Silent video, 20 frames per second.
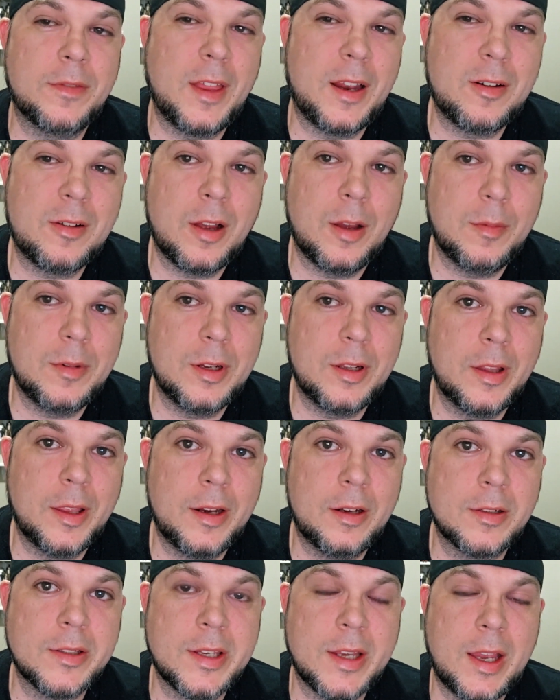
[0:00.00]
That'll come at a
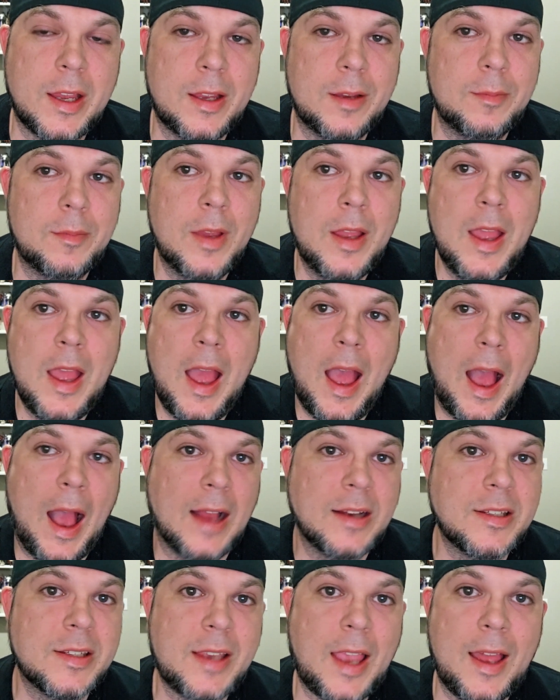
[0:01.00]
later time.
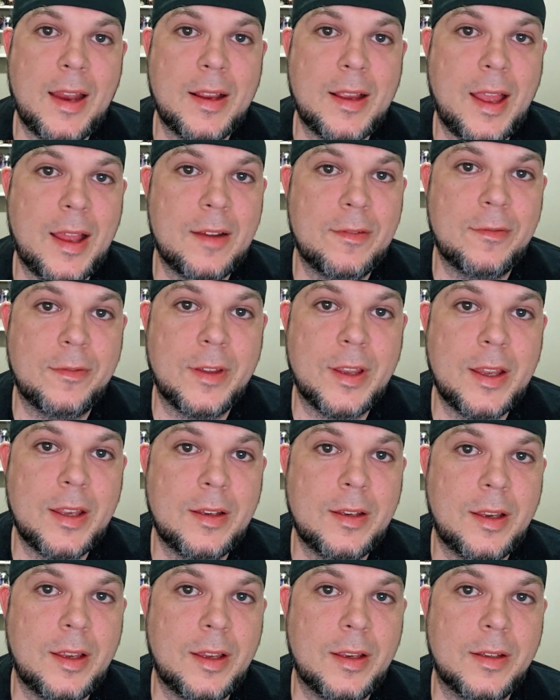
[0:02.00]
I just kind of got to
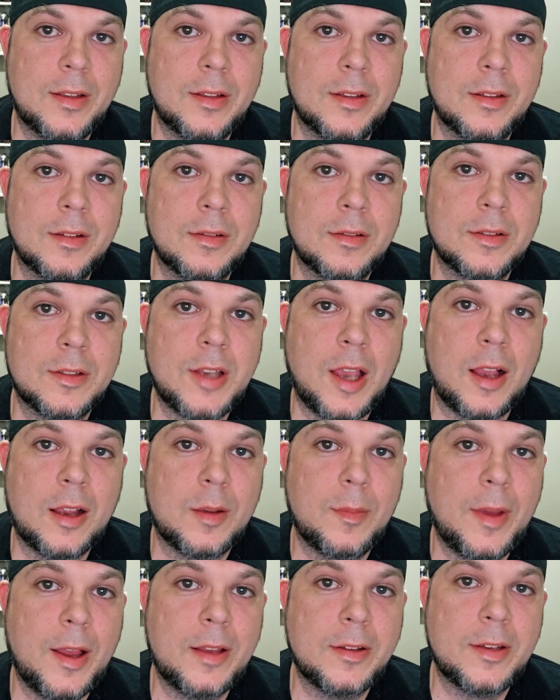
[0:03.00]
vent and
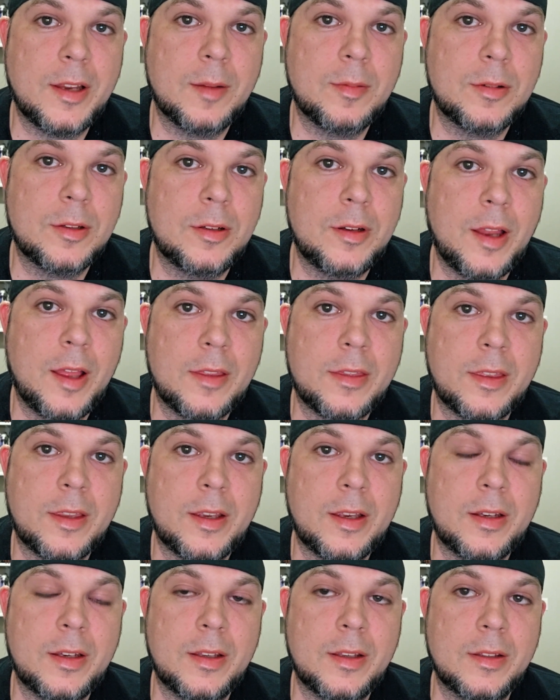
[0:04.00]
talk about Double or
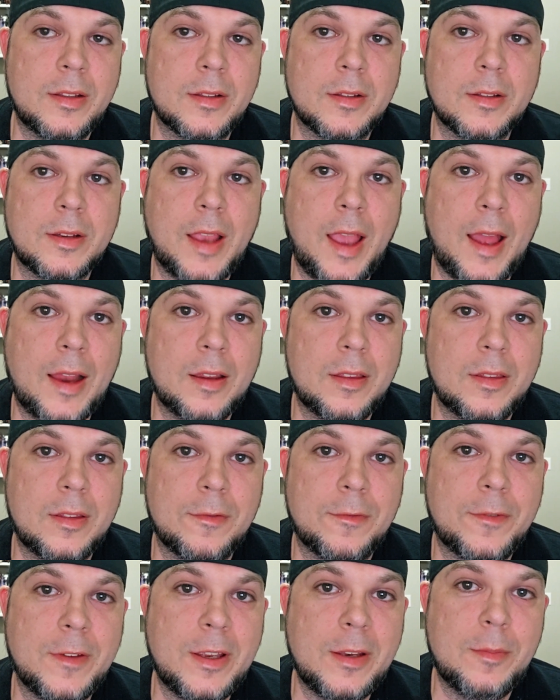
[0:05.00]
Nothing and kind of
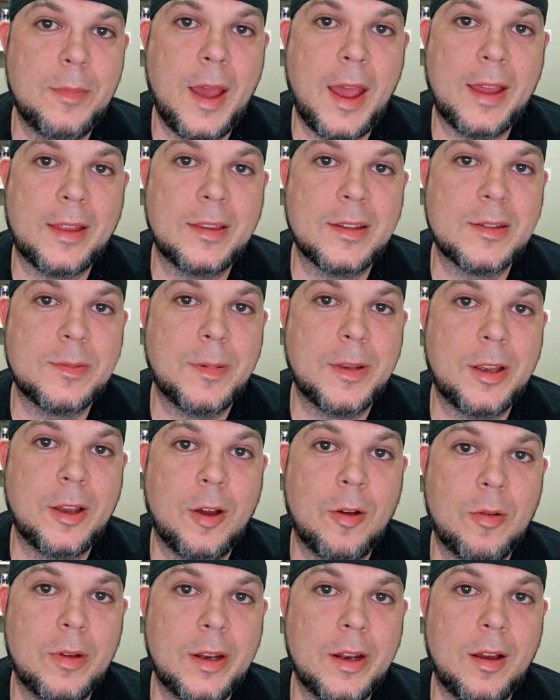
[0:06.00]
the feedback that's been
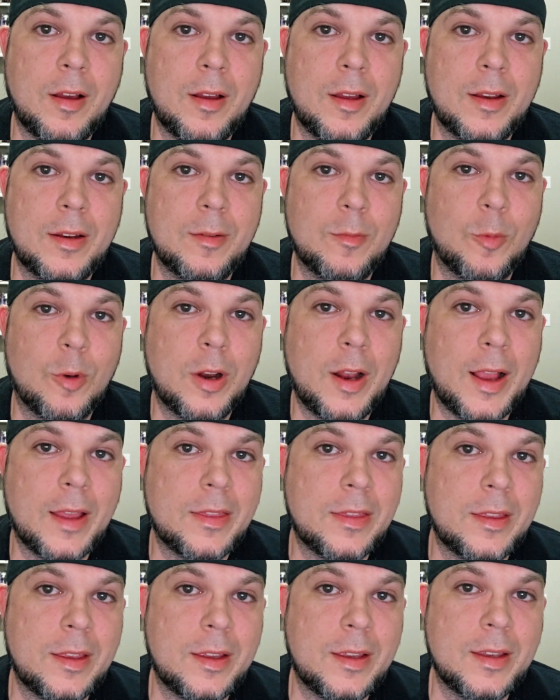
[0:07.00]
going on and what I
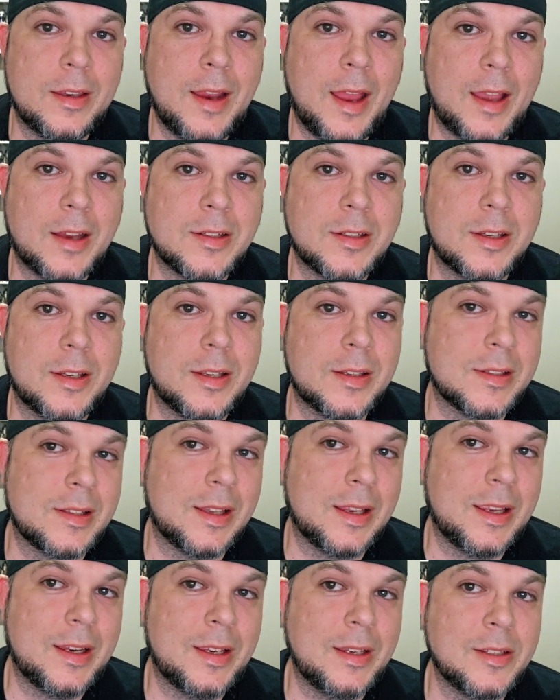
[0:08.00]
think it actually is
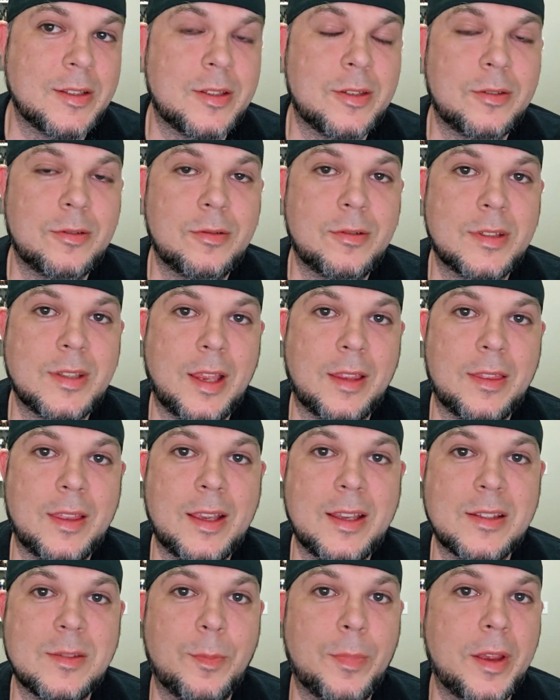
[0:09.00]
leading to, because I
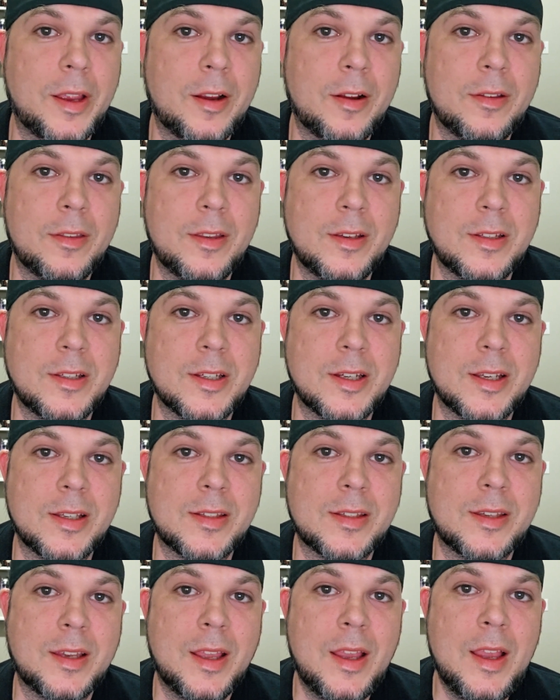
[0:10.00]
think it's bigger than
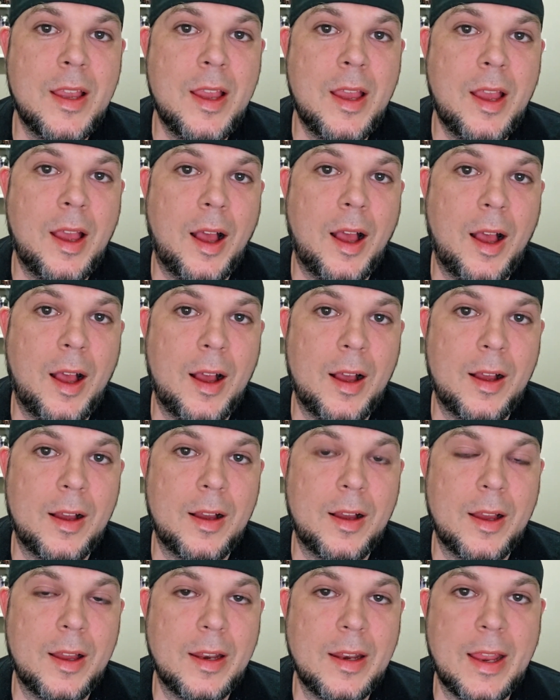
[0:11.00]
just
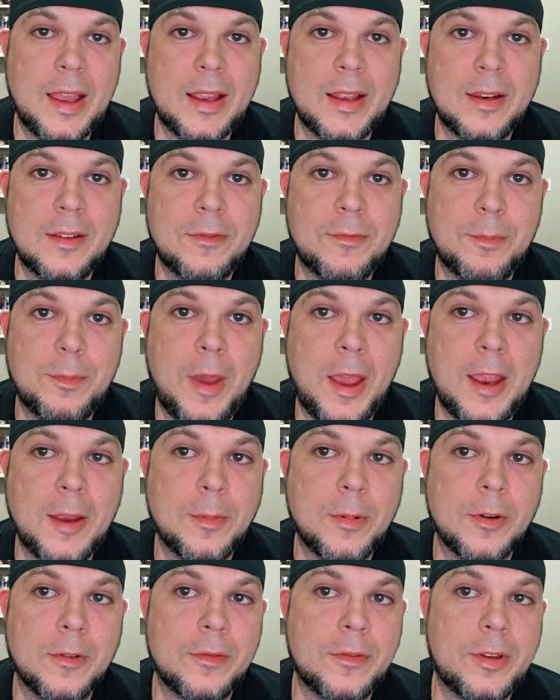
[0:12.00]
a negative
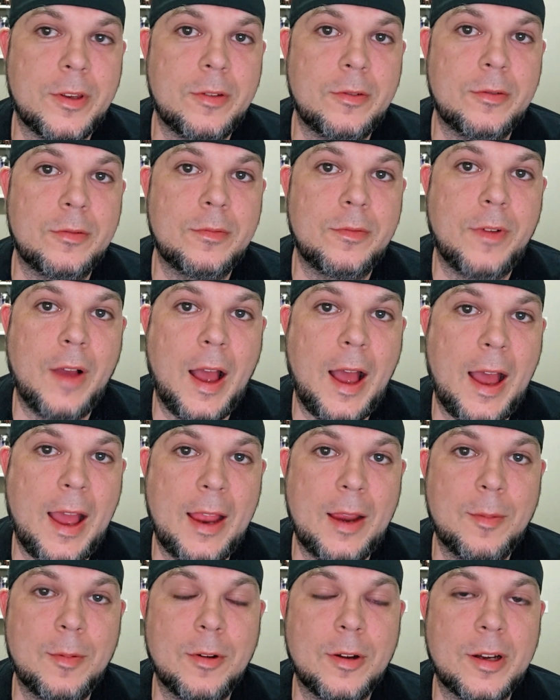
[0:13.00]
pay-per-view
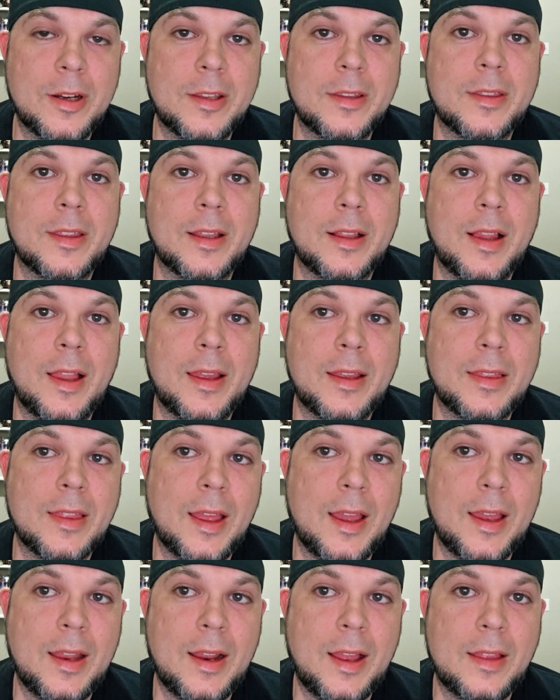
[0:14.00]
vibe or anything like
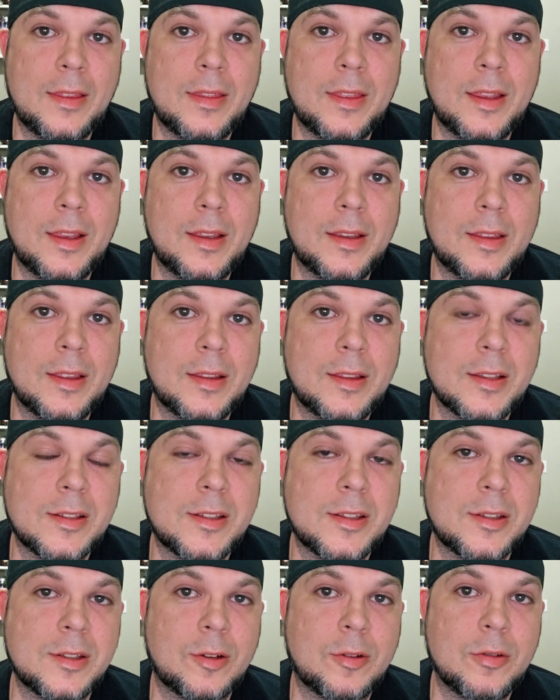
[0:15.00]
that. I think that
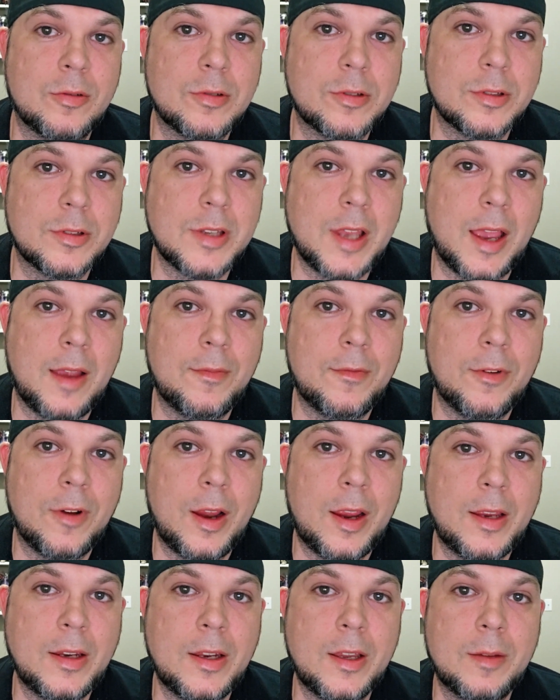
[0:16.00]
this is a crucial time
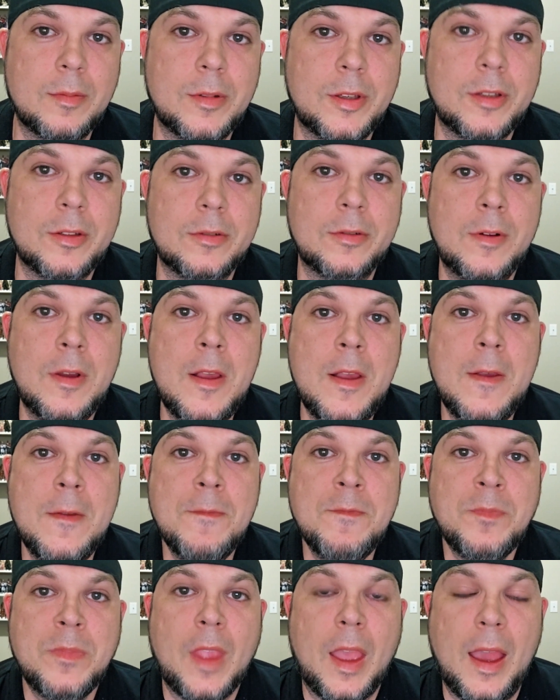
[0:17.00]
for AEW.
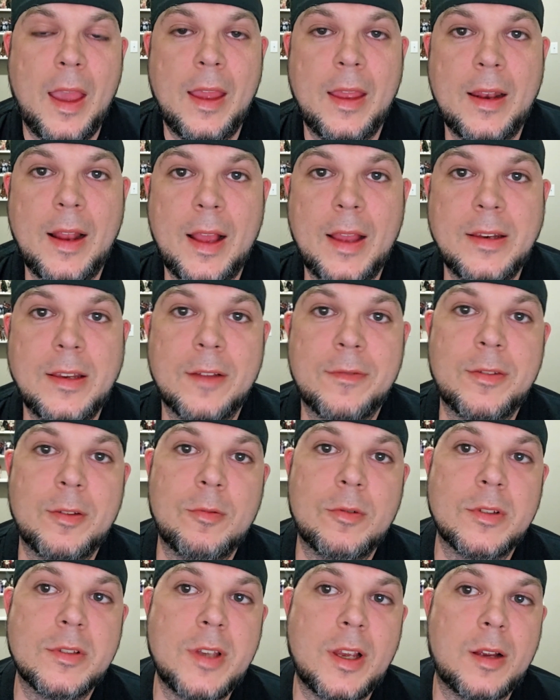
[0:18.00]
And I
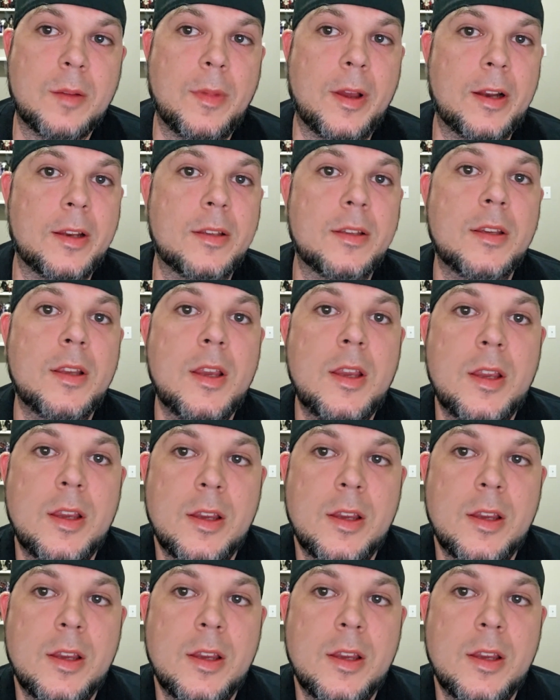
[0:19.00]
definitely want to talk about it.